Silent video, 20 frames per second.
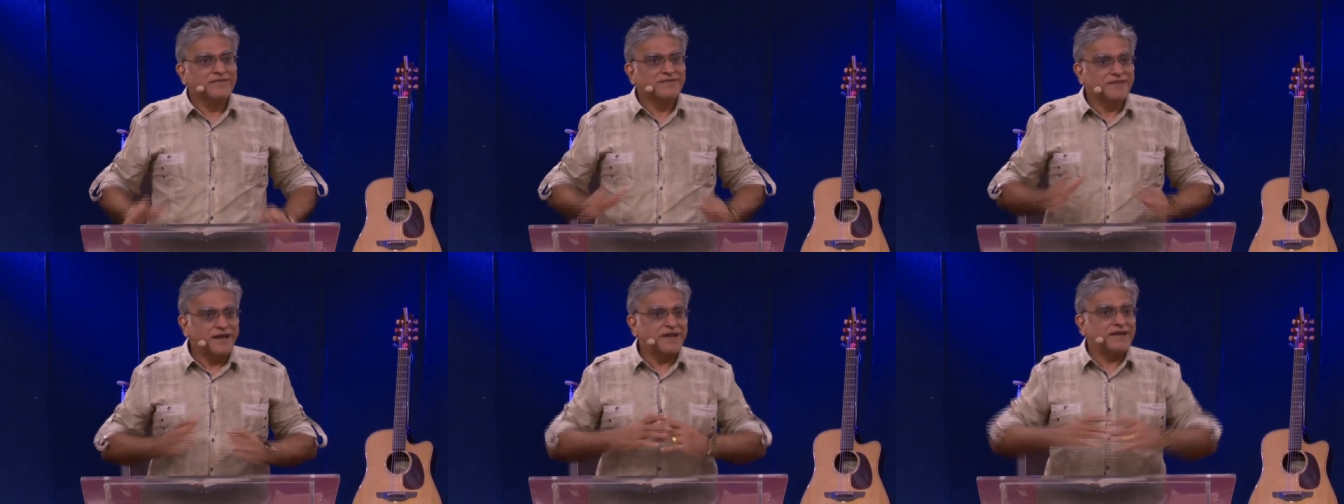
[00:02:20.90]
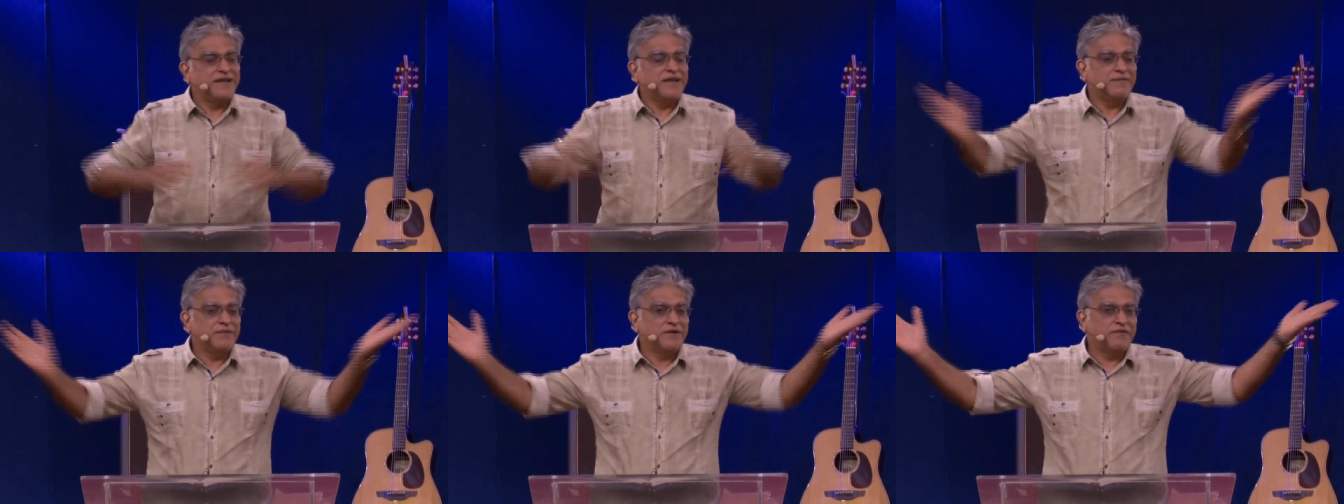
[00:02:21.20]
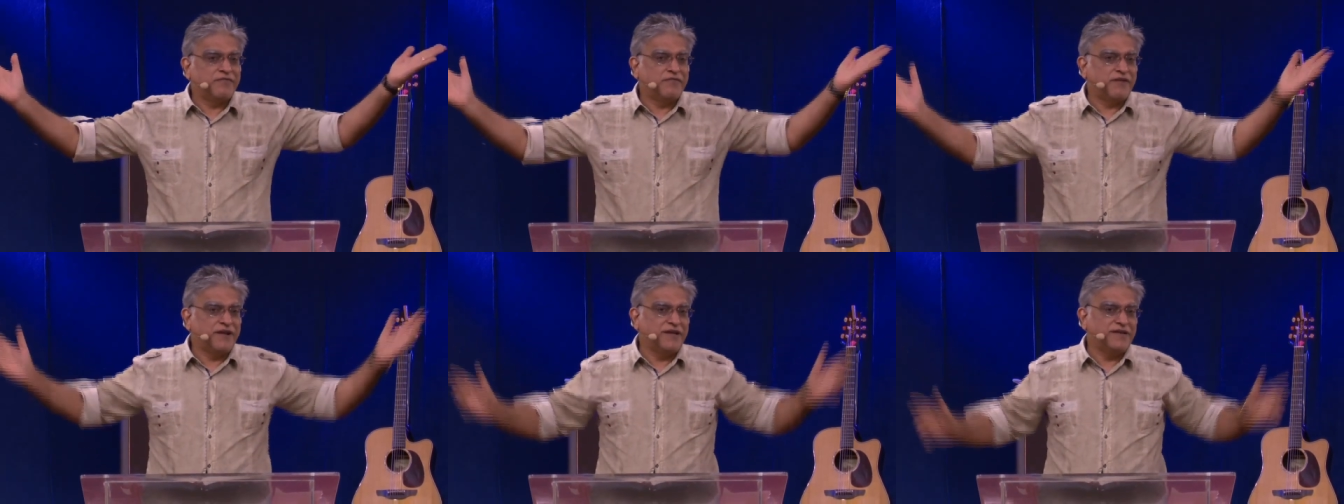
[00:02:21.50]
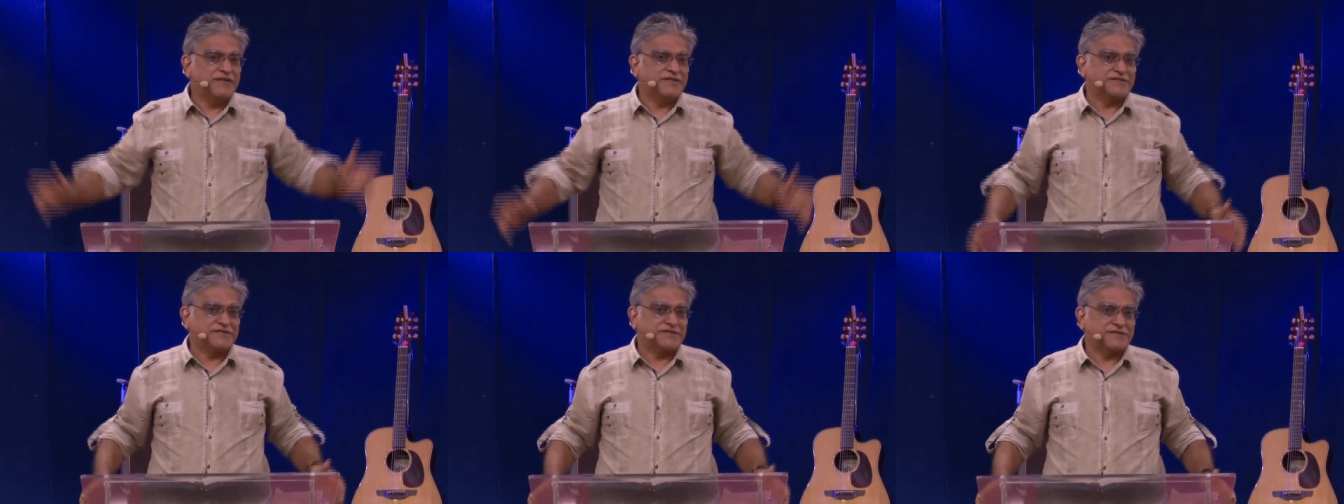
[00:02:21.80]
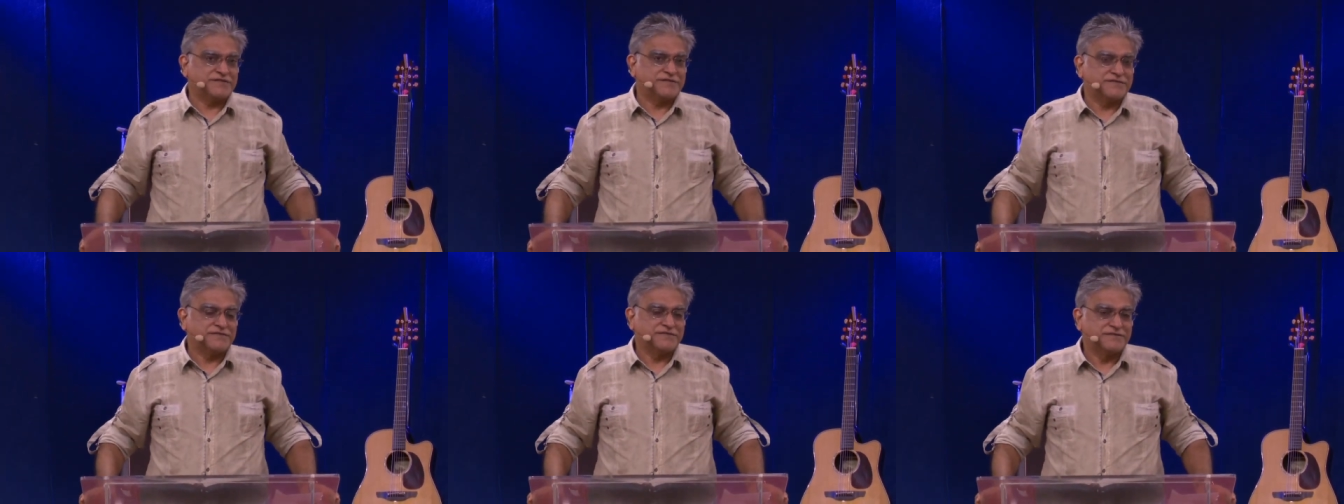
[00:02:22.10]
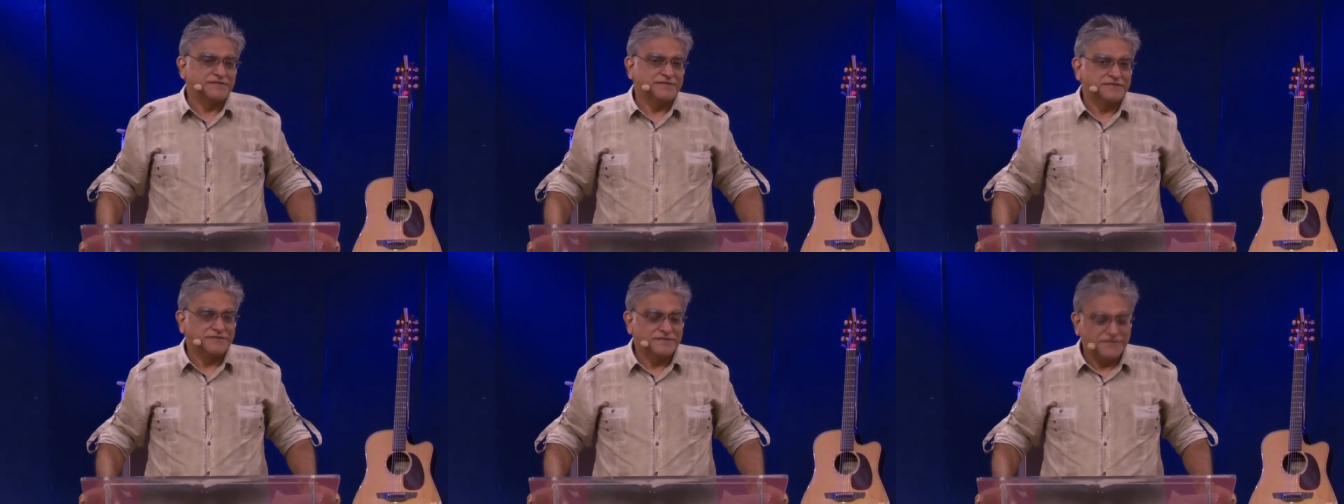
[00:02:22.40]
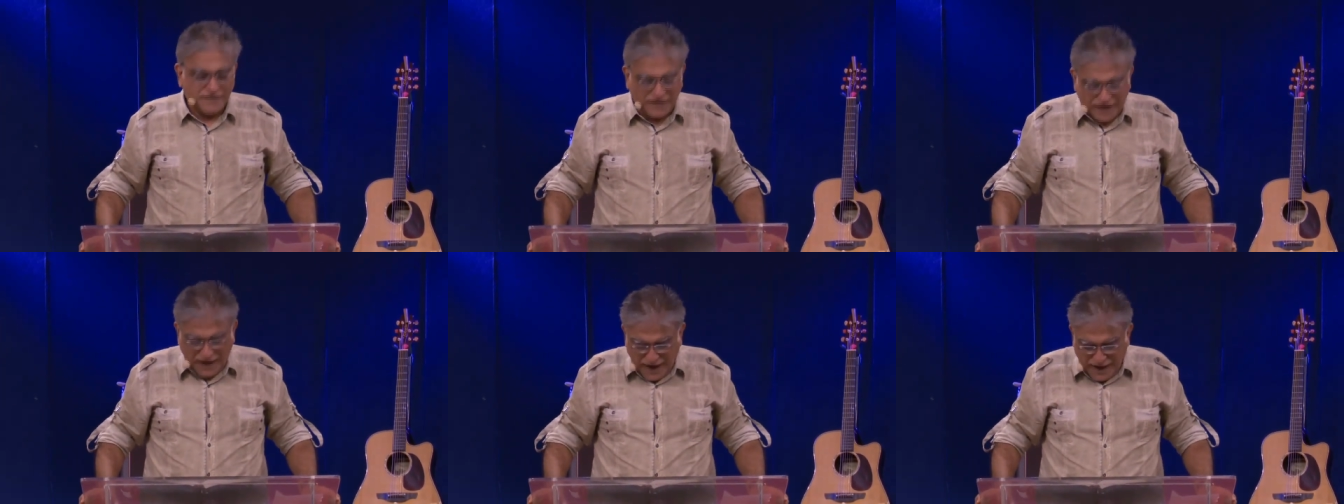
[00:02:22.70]
that demon flees
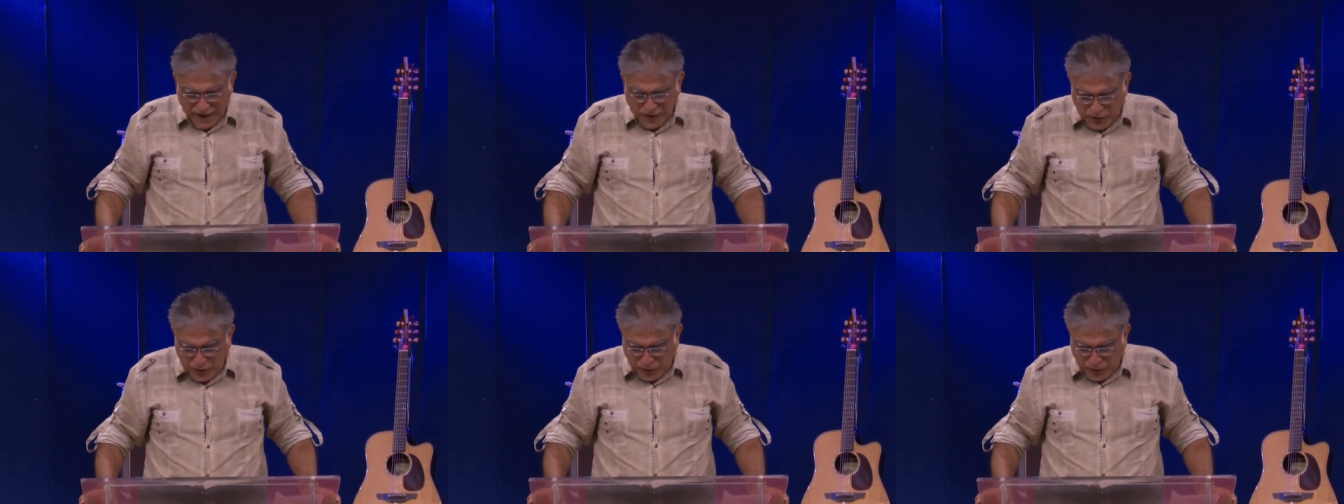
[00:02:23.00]
and